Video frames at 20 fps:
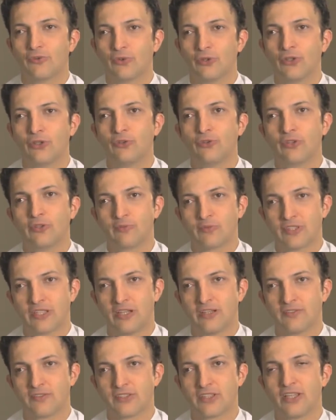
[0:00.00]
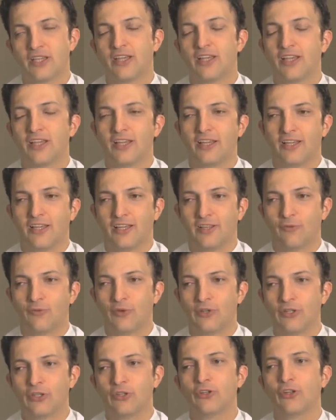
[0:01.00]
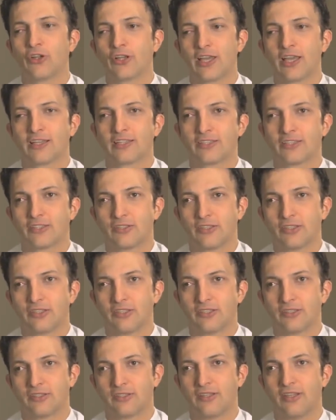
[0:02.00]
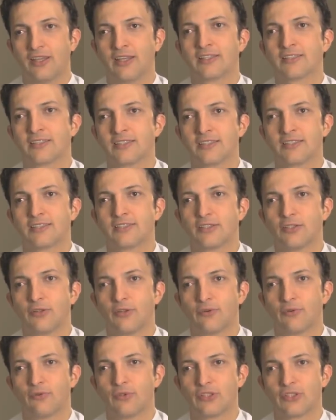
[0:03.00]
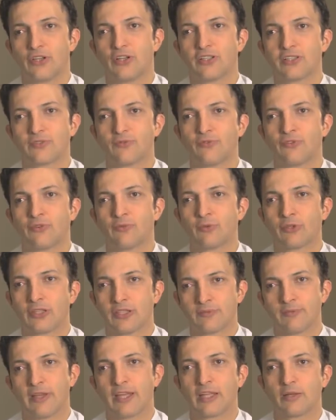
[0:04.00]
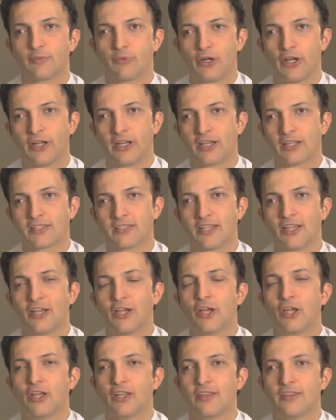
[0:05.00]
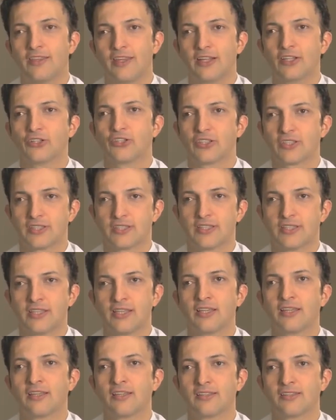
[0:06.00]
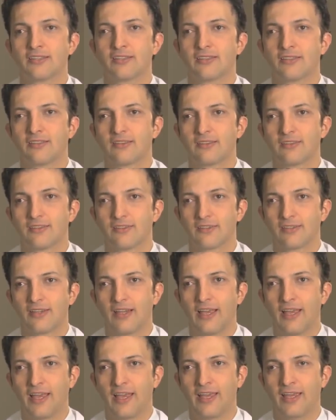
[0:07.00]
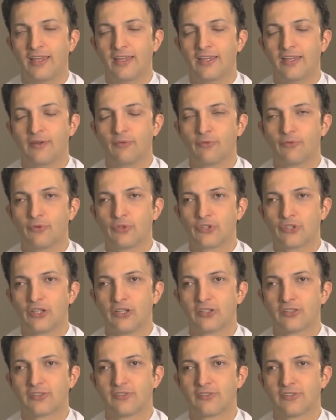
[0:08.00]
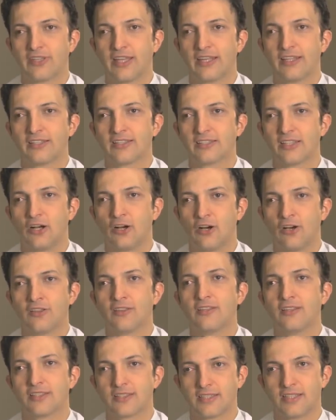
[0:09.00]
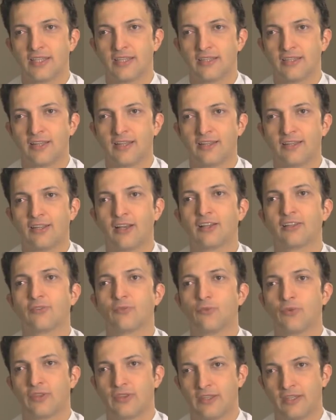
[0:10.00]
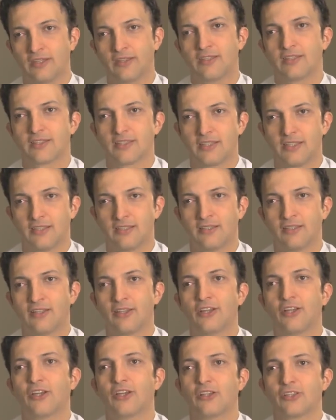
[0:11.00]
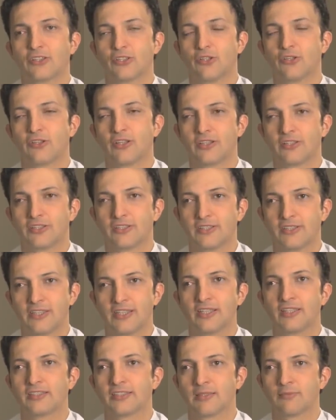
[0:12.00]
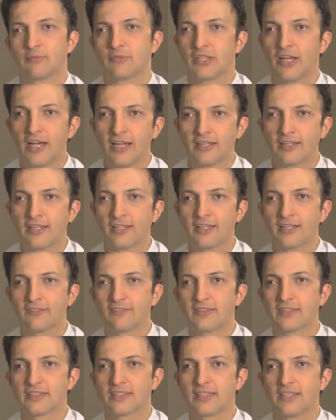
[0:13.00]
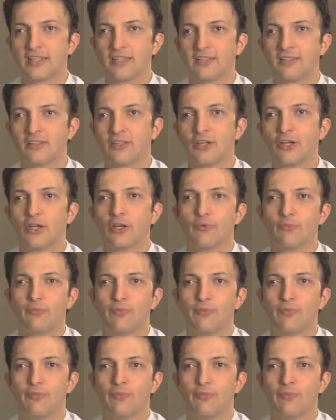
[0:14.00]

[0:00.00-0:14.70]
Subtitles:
renew themselves. When you look at instant results from cosmetic products, they're just seeing a result that is on the skin, not within the skin. So they're seeing some tightening of the skin